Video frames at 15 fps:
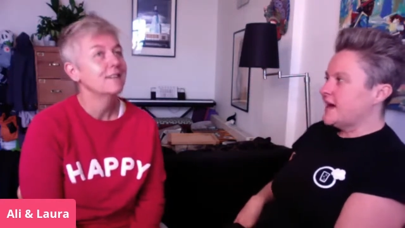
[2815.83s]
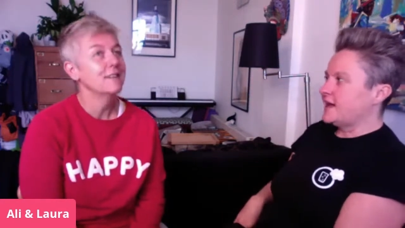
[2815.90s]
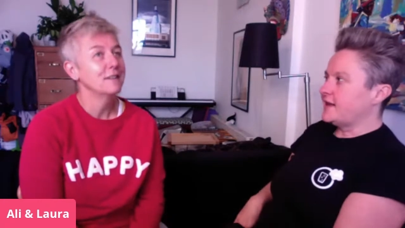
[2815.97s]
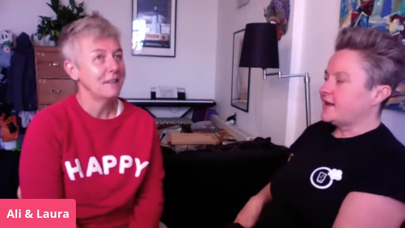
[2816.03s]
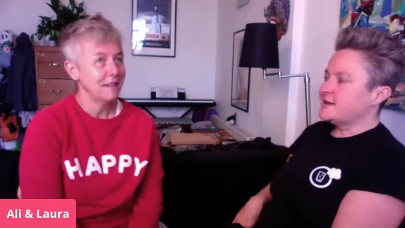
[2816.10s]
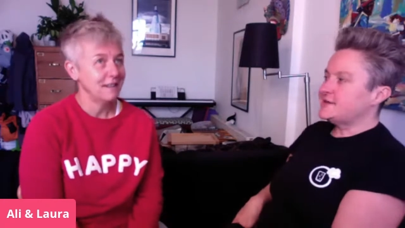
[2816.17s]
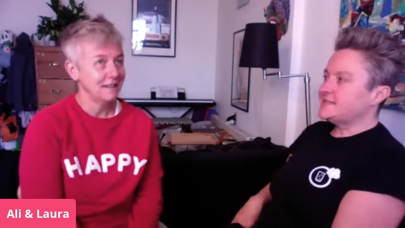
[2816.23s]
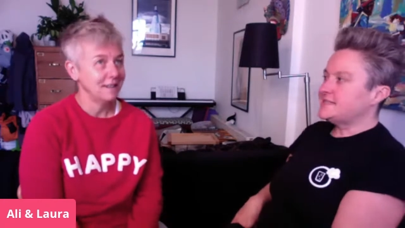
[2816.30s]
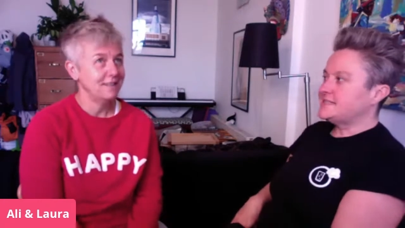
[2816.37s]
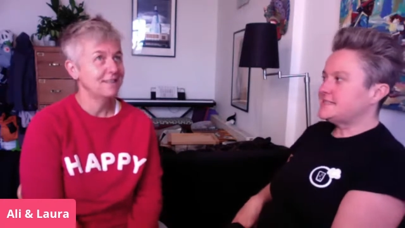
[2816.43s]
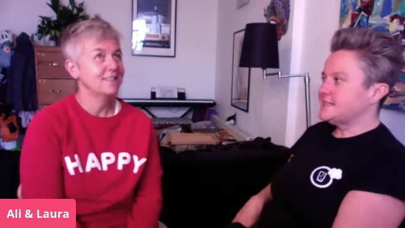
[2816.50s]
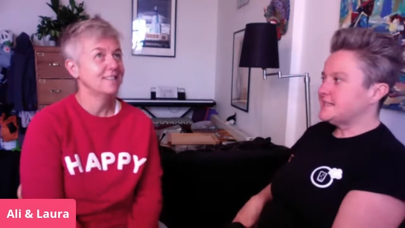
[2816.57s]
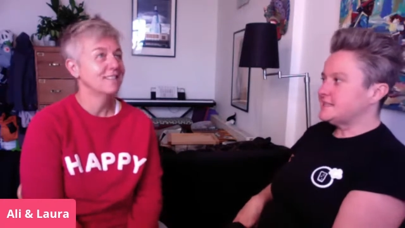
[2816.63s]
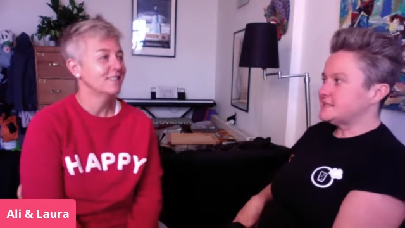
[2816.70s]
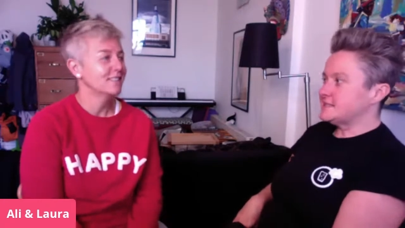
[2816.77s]
Speaker 1: And I used to
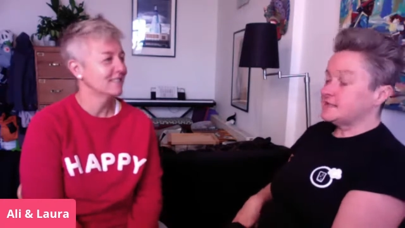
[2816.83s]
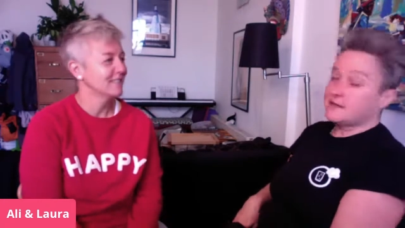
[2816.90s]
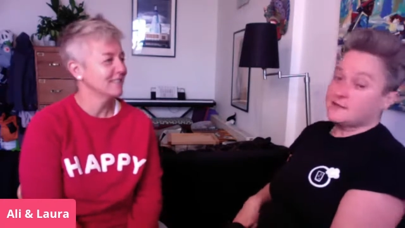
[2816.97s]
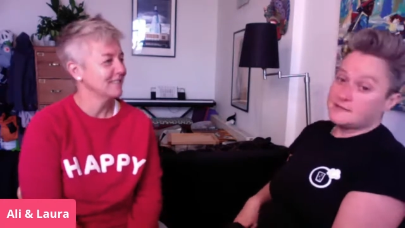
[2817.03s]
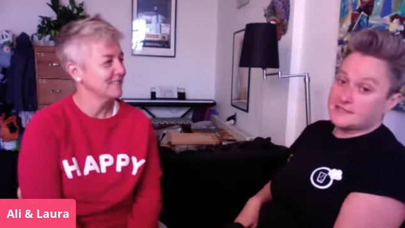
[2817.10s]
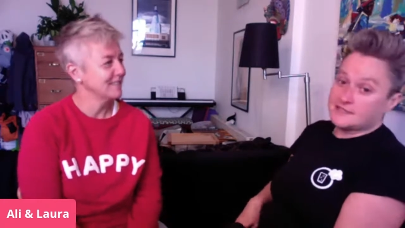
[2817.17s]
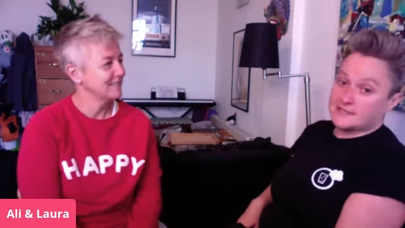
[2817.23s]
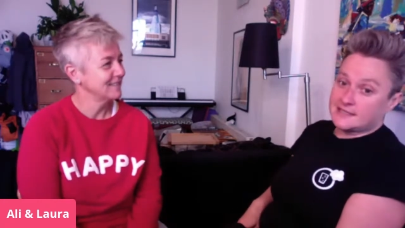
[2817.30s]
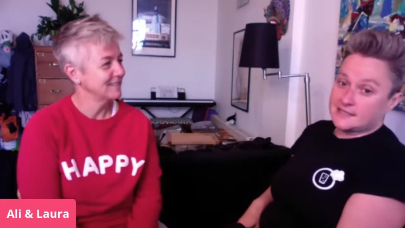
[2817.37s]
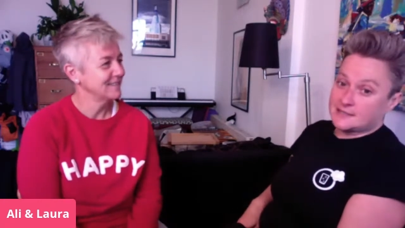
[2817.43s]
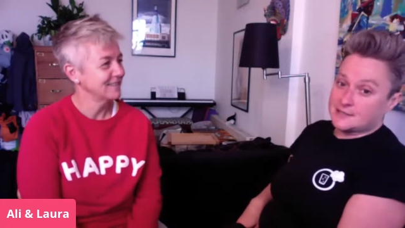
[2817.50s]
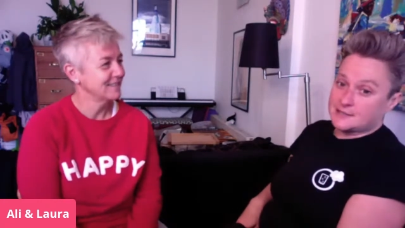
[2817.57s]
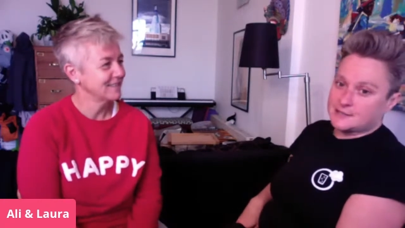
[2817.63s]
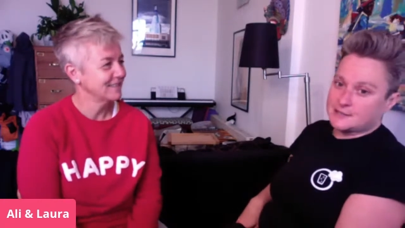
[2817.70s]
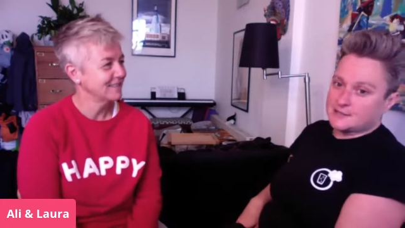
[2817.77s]
sit in those
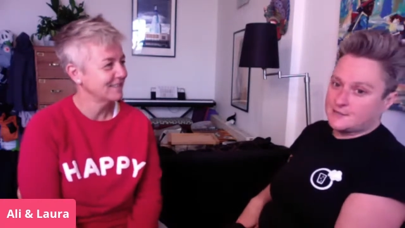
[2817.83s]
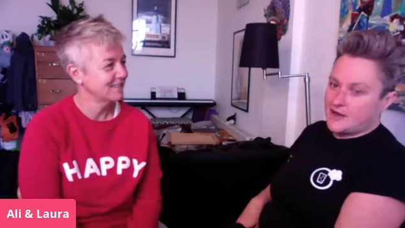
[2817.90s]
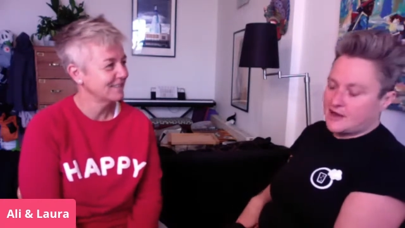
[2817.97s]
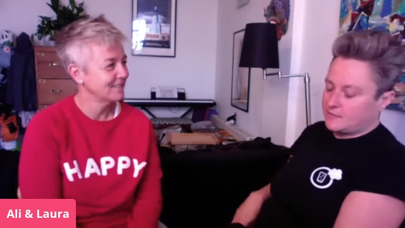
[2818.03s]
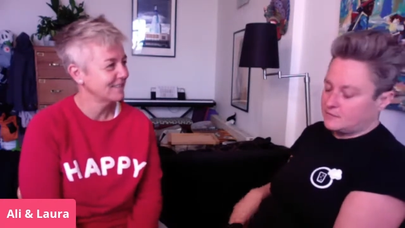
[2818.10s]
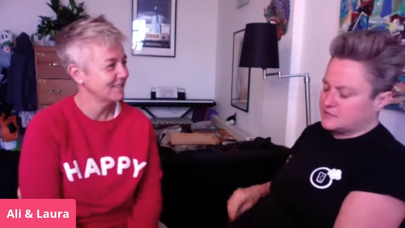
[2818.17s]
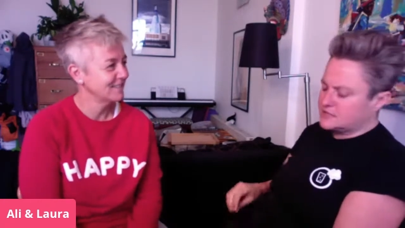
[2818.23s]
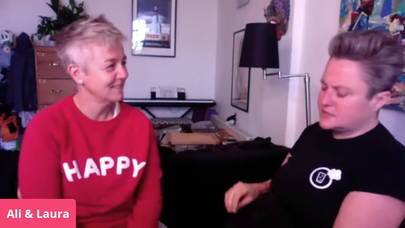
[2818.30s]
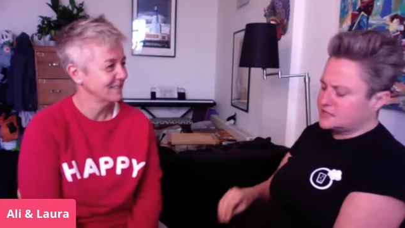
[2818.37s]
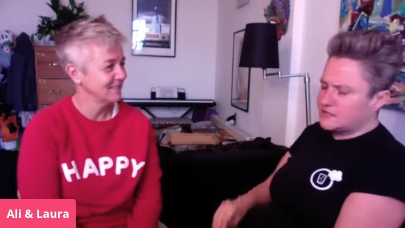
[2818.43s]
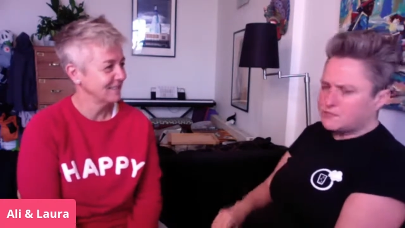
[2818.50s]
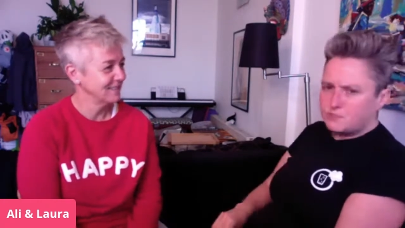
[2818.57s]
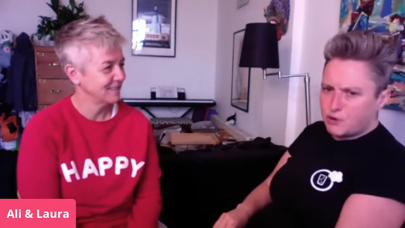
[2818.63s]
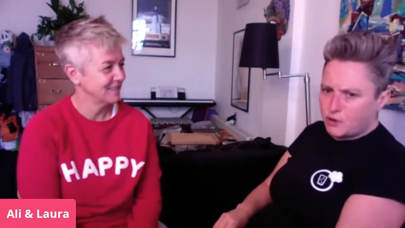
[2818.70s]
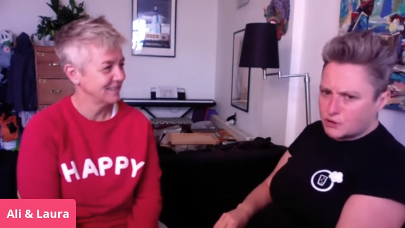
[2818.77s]
discussions around
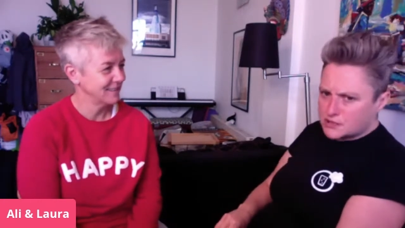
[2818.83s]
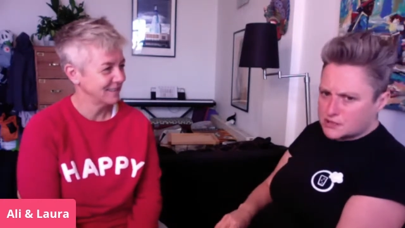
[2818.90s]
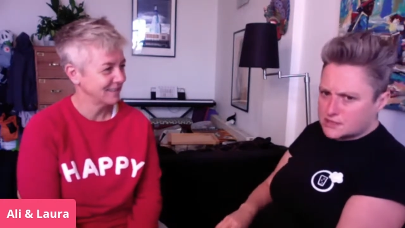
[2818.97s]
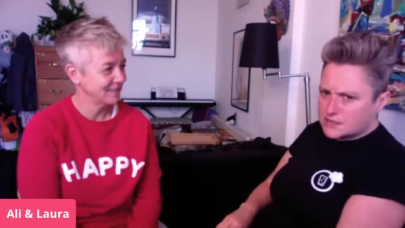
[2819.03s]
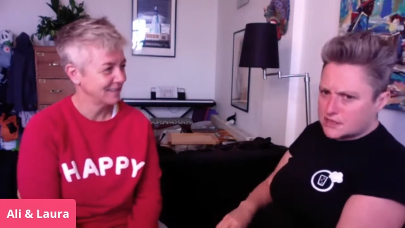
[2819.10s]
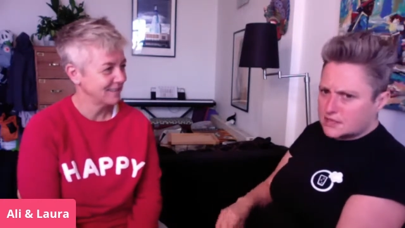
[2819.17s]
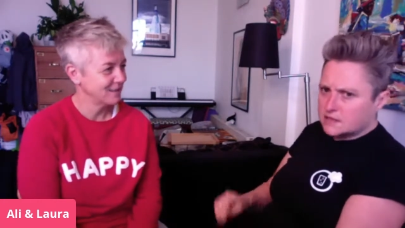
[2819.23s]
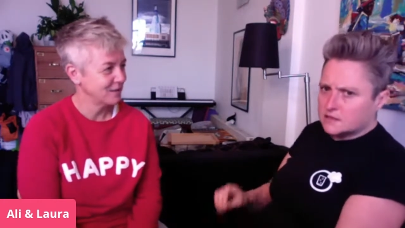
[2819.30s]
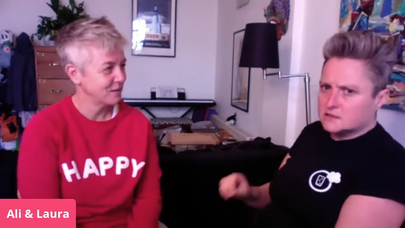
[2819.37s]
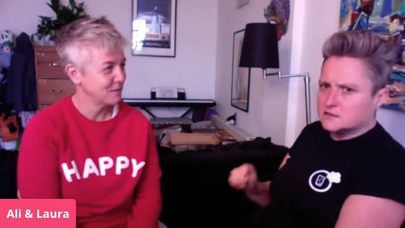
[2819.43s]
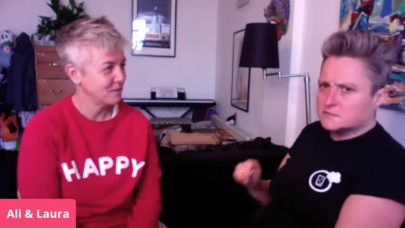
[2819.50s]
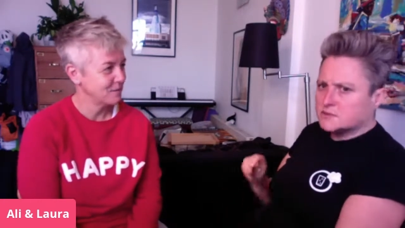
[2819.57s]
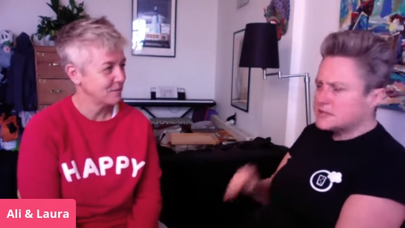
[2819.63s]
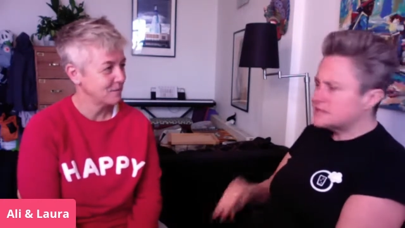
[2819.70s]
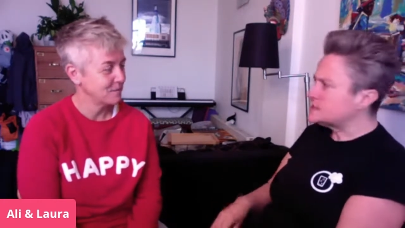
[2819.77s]
deep policy
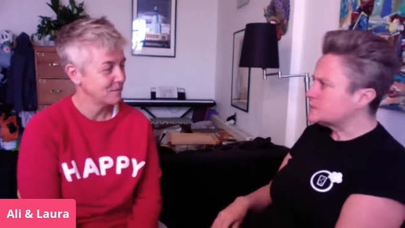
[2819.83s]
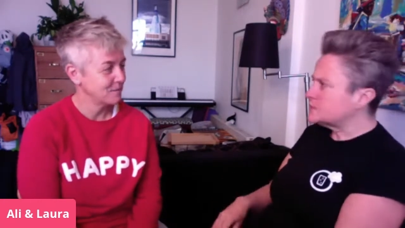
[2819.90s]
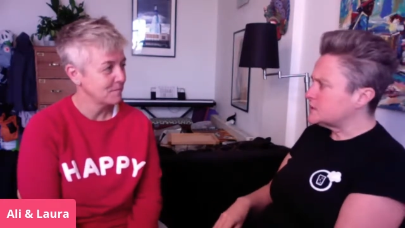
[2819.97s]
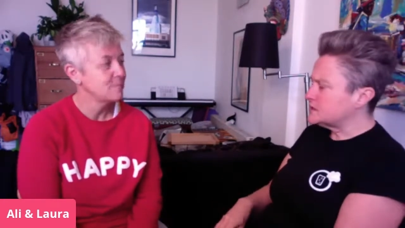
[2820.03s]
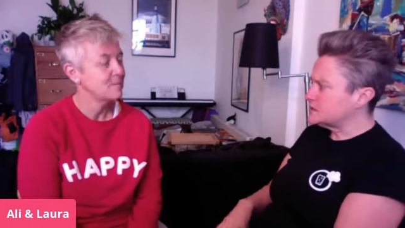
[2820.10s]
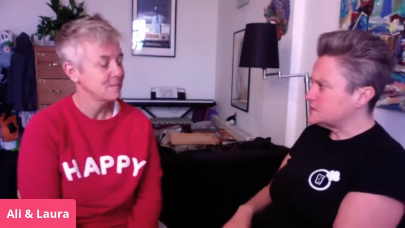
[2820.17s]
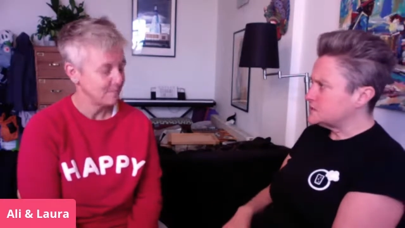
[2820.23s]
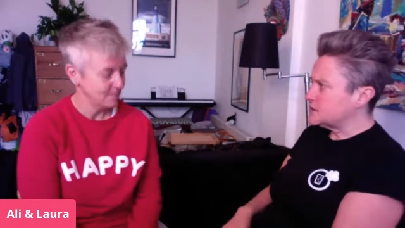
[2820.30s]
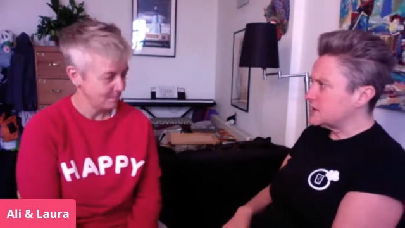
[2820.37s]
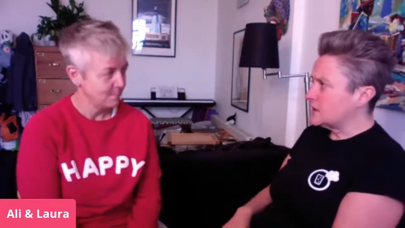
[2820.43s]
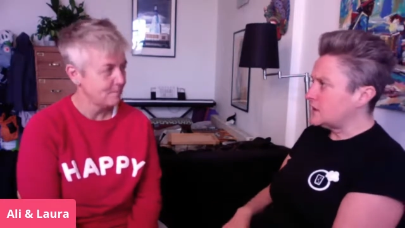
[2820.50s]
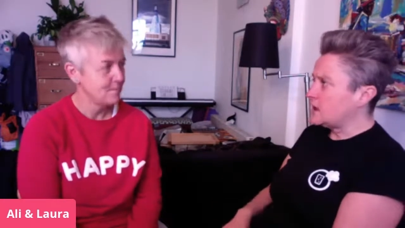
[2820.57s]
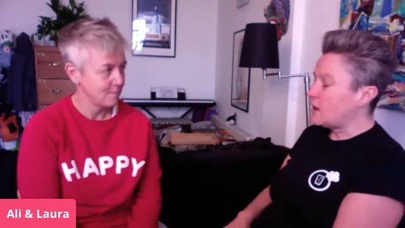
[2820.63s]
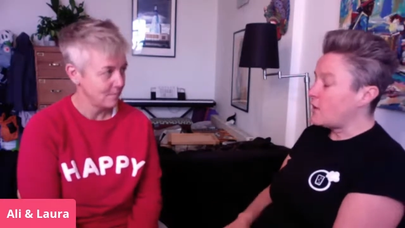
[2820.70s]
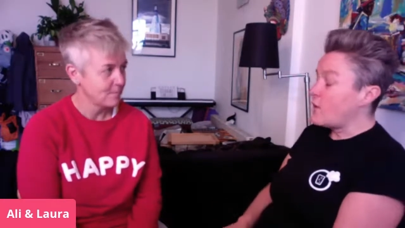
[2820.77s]
and political history mm.
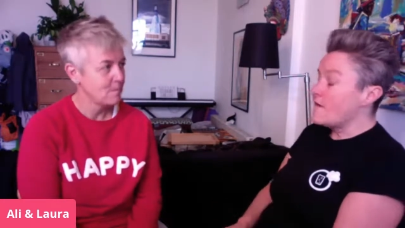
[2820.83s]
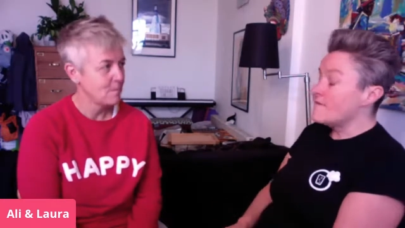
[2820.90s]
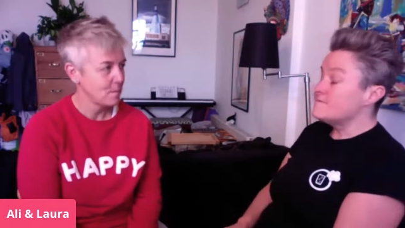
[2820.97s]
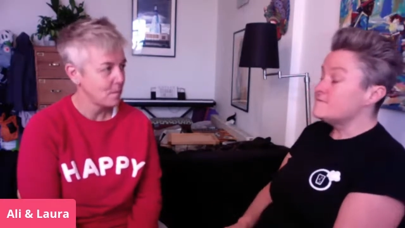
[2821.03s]
and hmm. go,